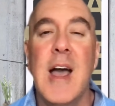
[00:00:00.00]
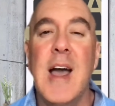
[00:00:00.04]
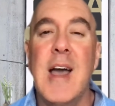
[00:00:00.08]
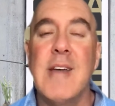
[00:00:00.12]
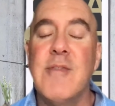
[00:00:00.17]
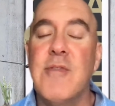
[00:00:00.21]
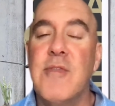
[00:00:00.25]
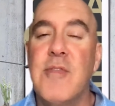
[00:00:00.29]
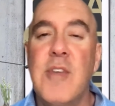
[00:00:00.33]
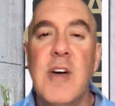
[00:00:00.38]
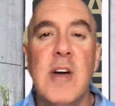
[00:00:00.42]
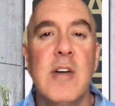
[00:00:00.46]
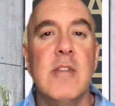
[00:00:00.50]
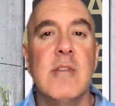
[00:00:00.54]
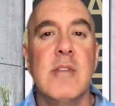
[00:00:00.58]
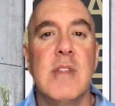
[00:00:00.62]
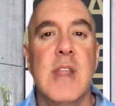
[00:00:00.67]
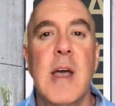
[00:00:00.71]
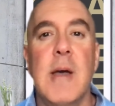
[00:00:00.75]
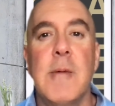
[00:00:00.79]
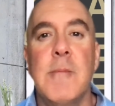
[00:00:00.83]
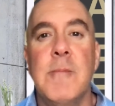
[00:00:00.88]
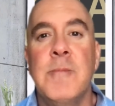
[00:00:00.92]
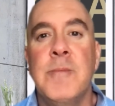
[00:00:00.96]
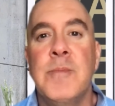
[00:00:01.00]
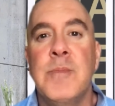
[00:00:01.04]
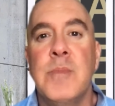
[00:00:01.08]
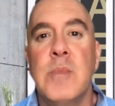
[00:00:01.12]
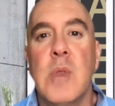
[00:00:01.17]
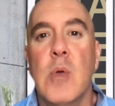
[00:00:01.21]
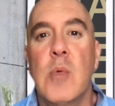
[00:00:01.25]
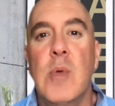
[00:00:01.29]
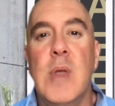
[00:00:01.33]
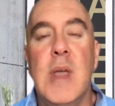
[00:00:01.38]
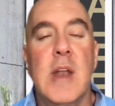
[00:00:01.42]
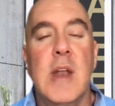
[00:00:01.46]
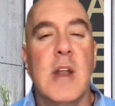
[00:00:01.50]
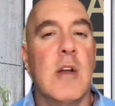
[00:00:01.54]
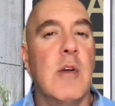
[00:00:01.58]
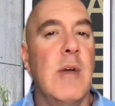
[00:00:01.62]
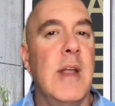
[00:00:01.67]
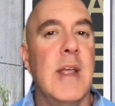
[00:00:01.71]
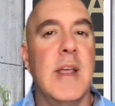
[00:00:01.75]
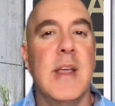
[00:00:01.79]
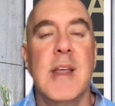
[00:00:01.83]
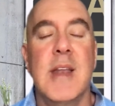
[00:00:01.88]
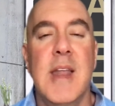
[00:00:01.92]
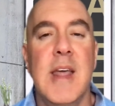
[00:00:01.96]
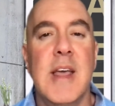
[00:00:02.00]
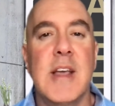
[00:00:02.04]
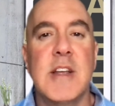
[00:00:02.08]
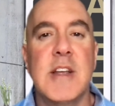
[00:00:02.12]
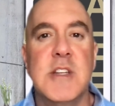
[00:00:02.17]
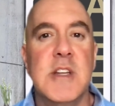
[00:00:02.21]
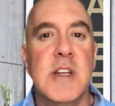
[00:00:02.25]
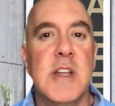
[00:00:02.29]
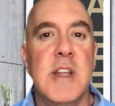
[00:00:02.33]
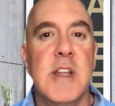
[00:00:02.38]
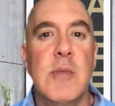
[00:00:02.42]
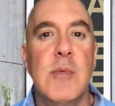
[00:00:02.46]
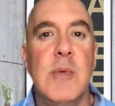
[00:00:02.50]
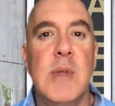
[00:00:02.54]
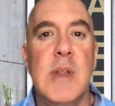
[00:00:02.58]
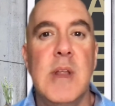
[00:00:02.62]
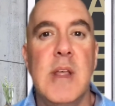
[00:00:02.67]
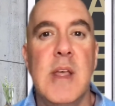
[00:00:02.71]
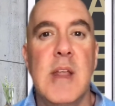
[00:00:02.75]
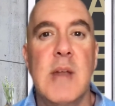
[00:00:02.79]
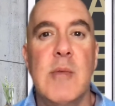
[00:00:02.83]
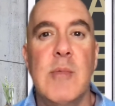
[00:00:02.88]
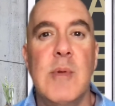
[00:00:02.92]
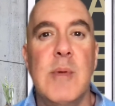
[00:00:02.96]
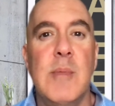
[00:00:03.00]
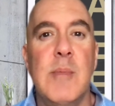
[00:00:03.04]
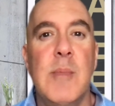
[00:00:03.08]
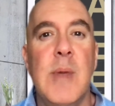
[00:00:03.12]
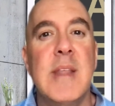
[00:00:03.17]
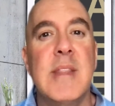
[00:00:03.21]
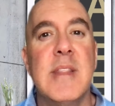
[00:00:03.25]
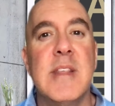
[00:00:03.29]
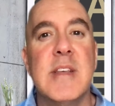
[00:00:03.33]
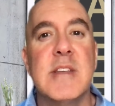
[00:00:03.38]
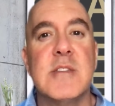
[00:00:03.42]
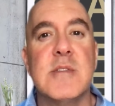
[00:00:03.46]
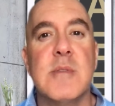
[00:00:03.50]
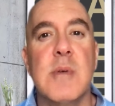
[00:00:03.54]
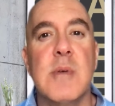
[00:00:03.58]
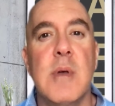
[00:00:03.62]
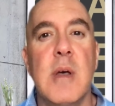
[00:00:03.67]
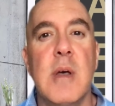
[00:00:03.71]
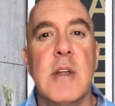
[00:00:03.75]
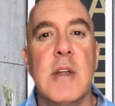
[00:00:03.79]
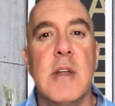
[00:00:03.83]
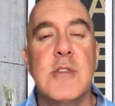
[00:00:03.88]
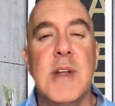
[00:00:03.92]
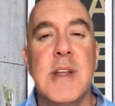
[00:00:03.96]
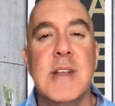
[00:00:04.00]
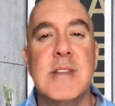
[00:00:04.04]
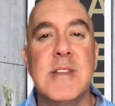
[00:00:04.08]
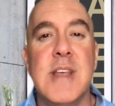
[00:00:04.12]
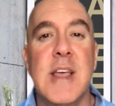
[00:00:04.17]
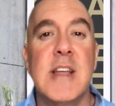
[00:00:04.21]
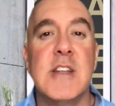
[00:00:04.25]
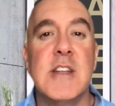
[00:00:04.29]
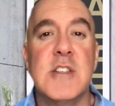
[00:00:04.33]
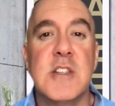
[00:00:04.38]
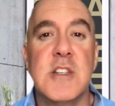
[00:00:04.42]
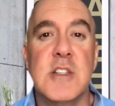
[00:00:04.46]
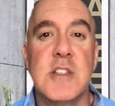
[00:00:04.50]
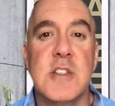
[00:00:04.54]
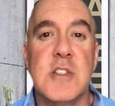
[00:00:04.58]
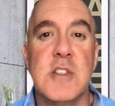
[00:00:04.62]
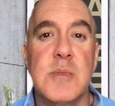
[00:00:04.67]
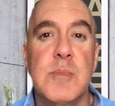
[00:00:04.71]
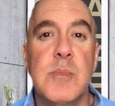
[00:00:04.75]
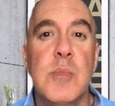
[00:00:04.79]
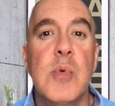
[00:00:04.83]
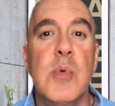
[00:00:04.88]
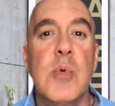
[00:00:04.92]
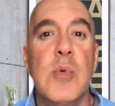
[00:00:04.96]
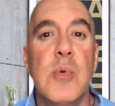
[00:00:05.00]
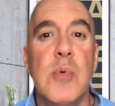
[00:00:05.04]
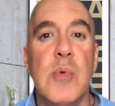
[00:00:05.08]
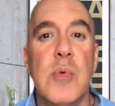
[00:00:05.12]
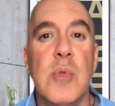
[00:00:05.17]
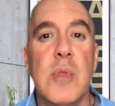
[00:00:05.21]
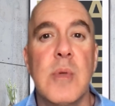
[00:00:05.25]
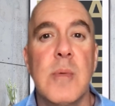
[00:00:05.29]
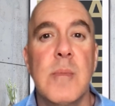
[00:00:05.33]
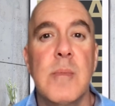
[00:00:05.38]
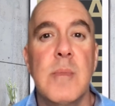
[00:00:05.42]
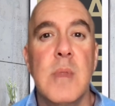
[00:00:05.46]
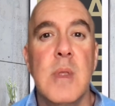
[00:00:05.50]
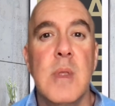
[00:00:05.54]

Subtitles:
I felt that we had a great connection and we made this transaction smooth.